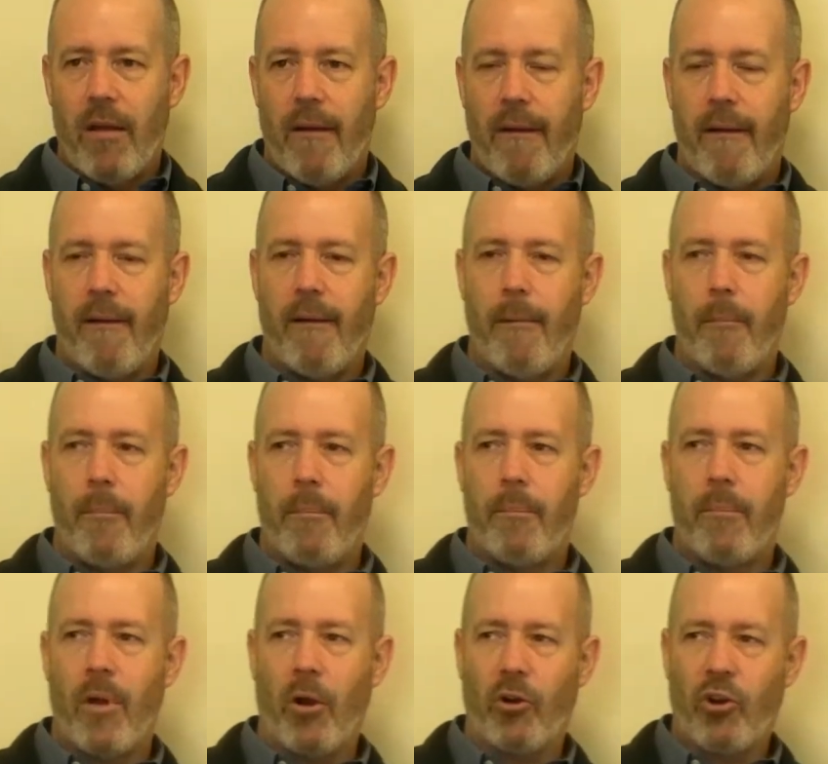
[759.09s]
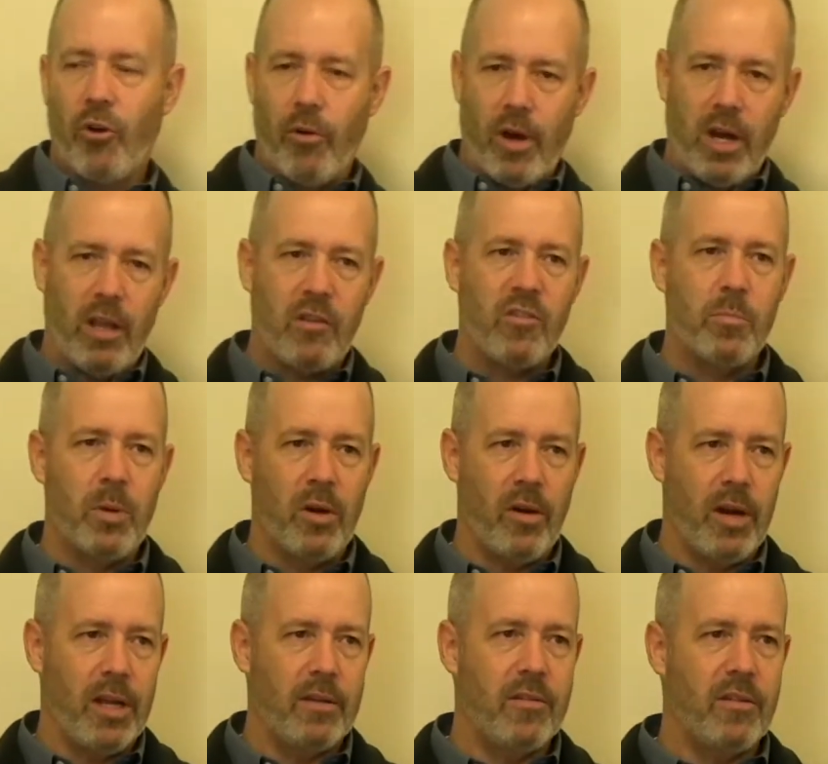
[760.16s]
um, our current
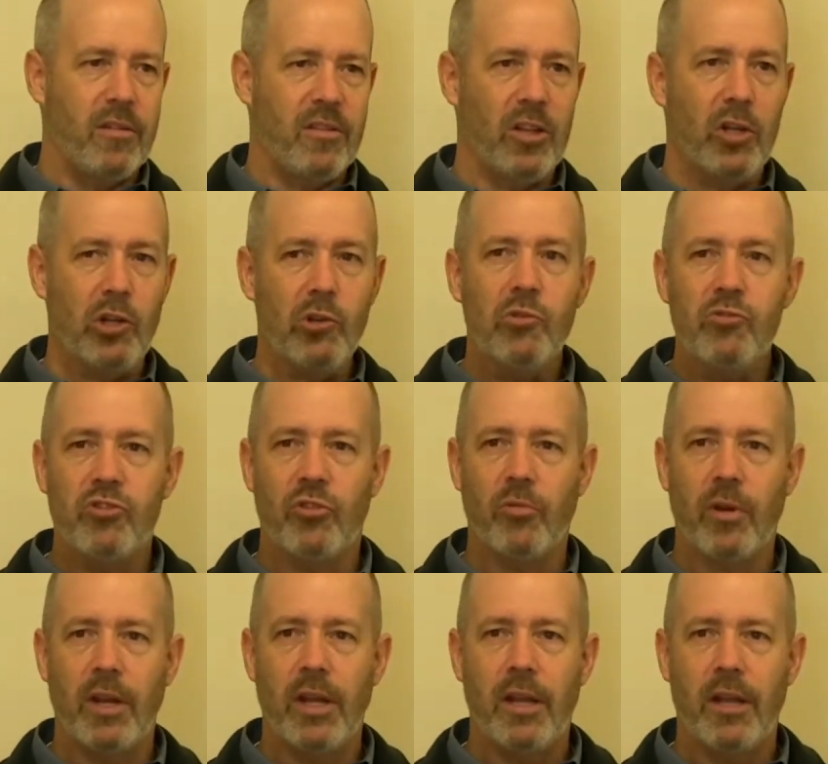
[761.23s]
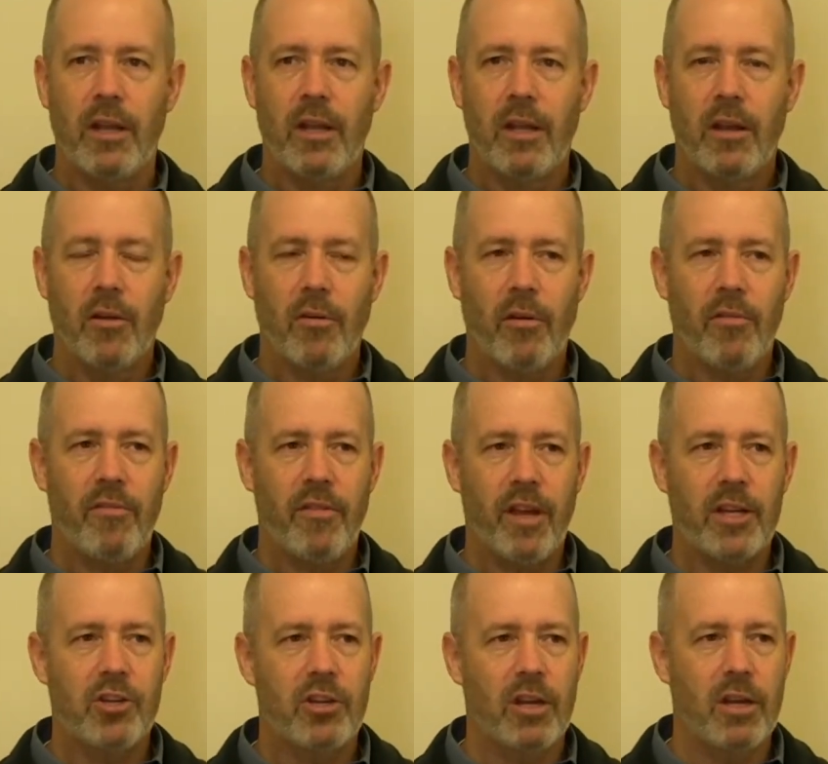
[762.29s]
experience is illusory or a
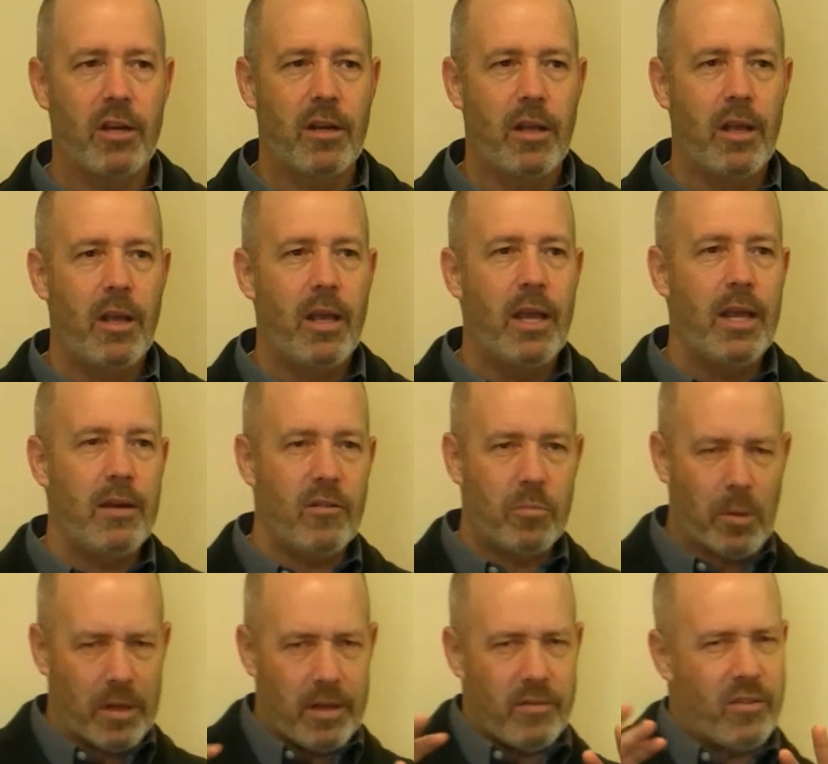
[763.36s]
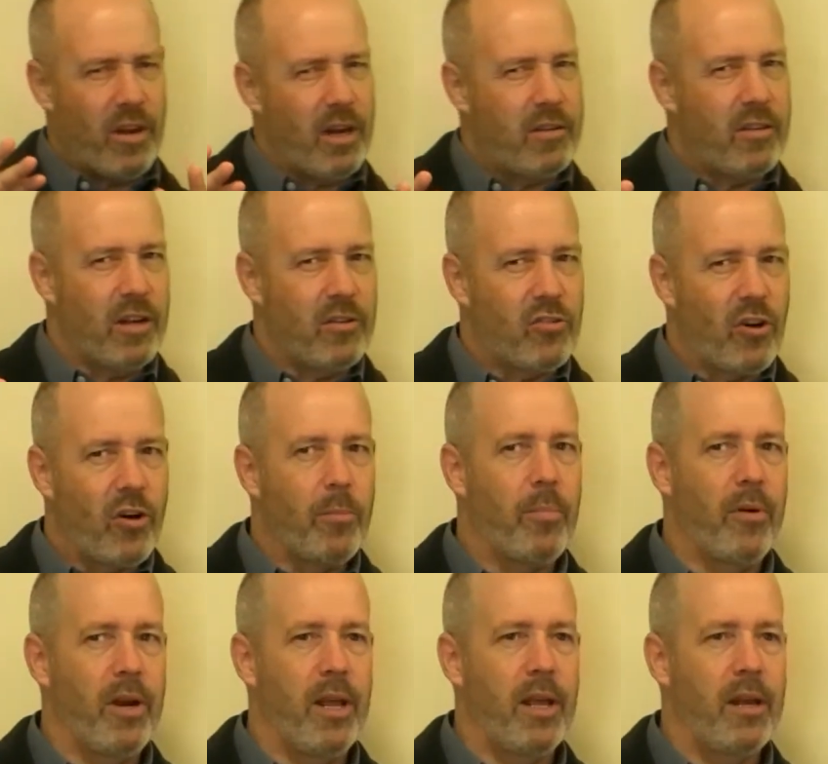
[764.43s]
fiction. He just believes that it's
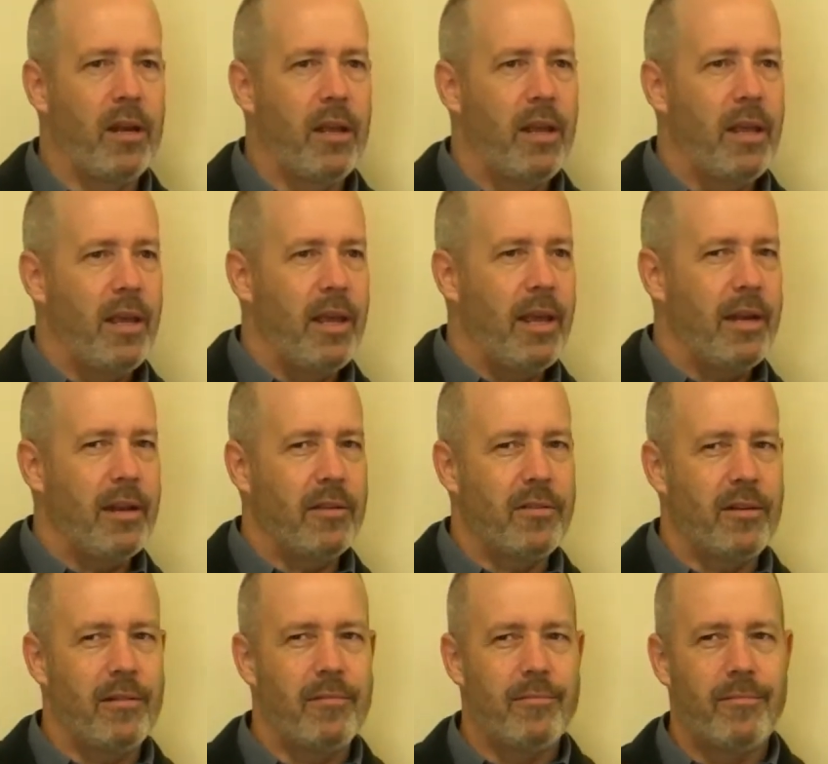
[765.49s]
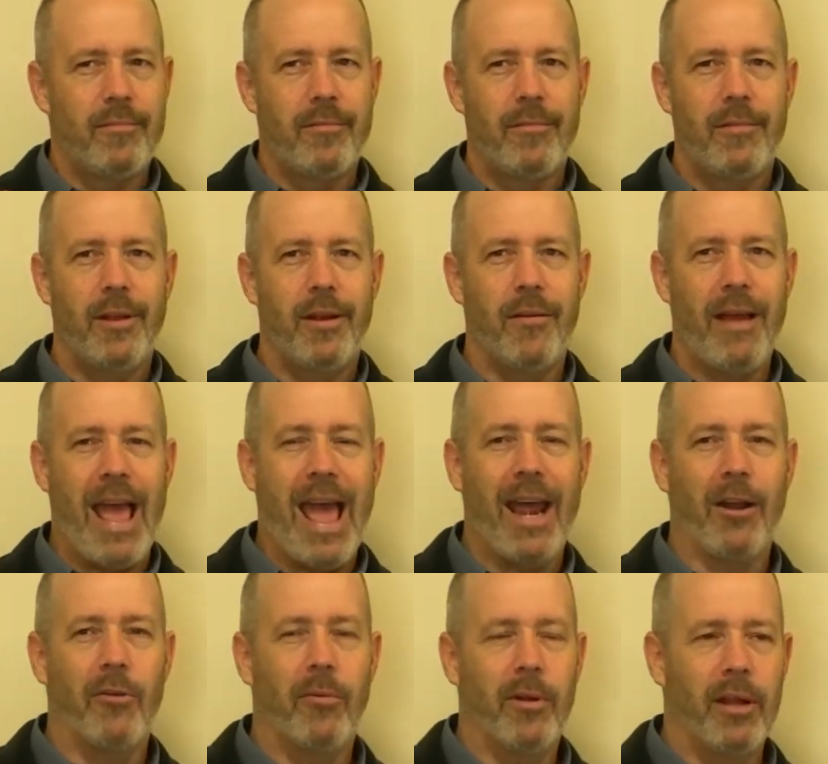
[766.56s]
interpreted and doesn't you know,
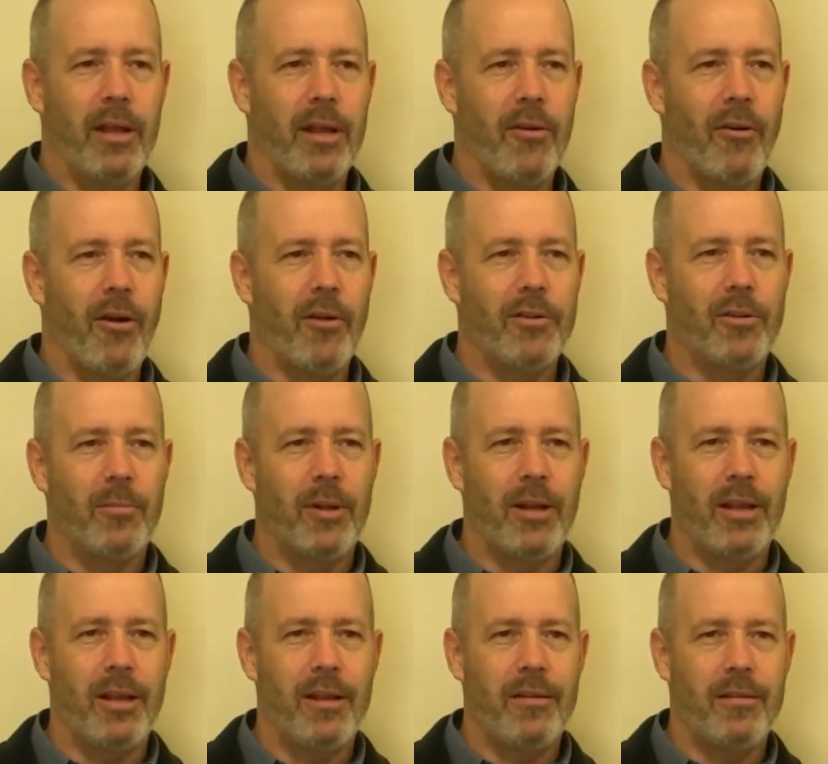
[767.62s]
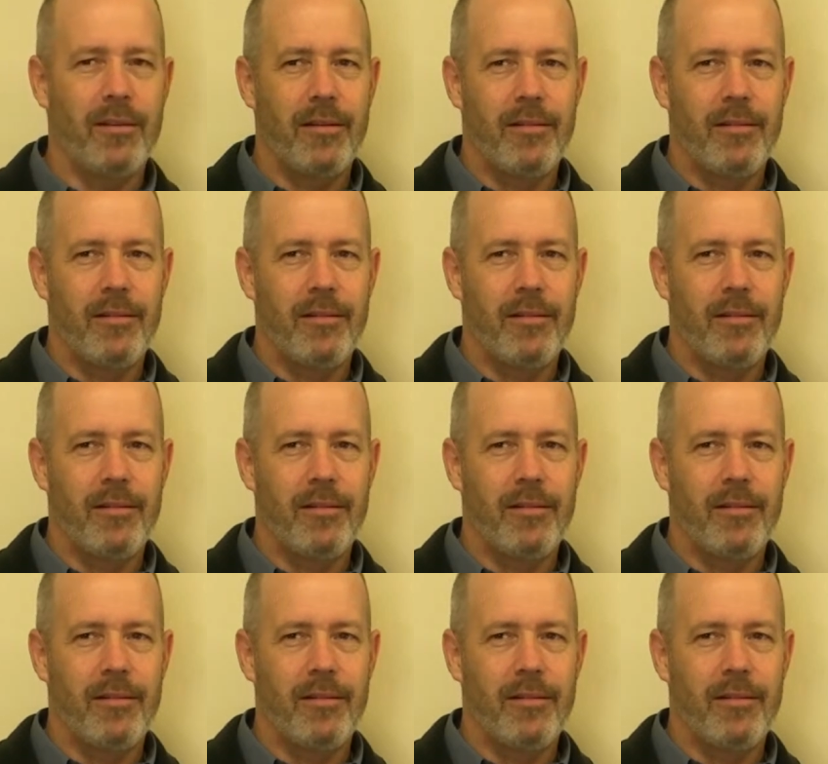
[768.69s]
adequately or ultimately